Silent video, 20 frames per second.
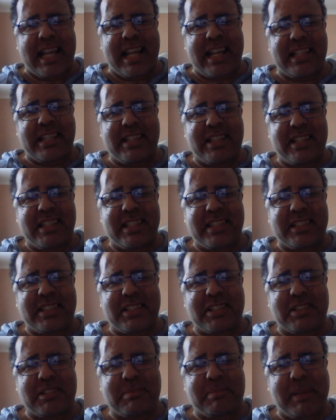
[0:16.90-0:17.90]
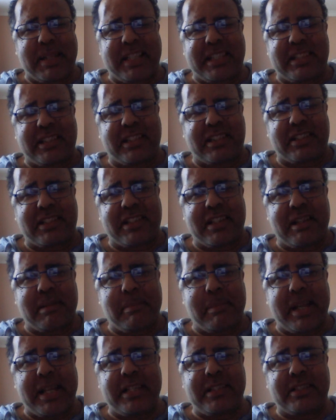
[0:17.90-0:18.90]
and it is just basically
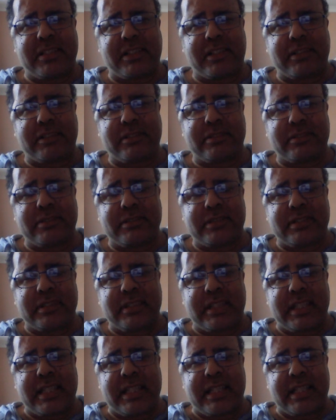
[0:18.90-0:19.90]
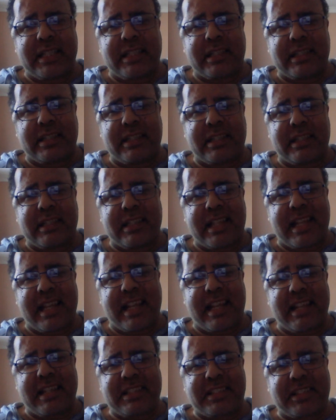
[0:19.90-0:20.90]
amazing
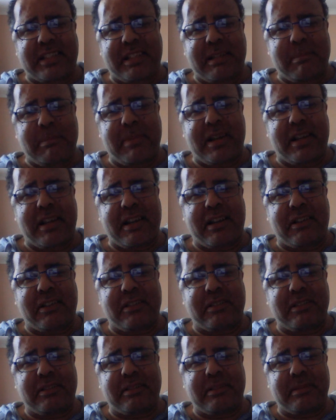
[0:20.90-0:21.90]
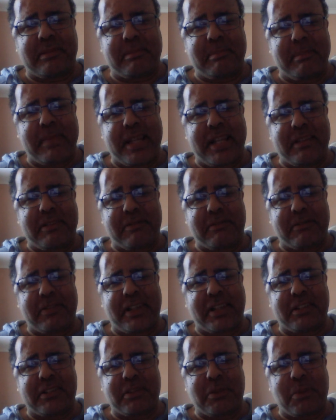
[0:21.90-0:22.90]
that somehow men
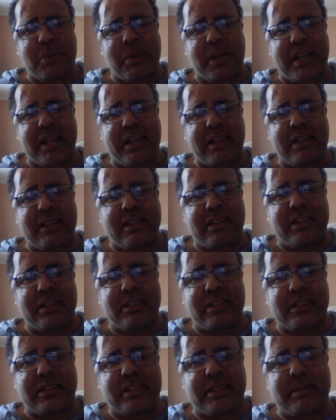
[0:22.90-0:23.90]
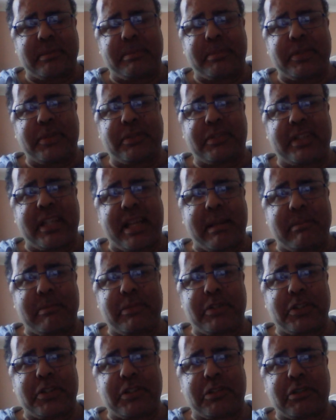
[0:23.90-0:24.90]
found a way to build
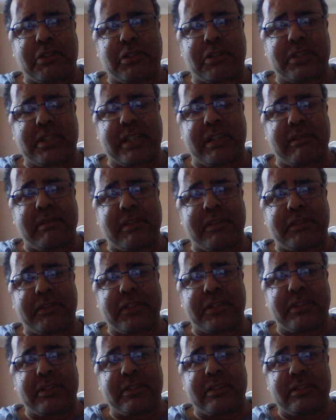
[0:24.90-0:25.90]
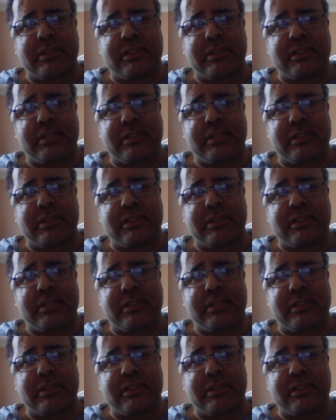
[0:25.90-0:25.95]
that bridge across that river.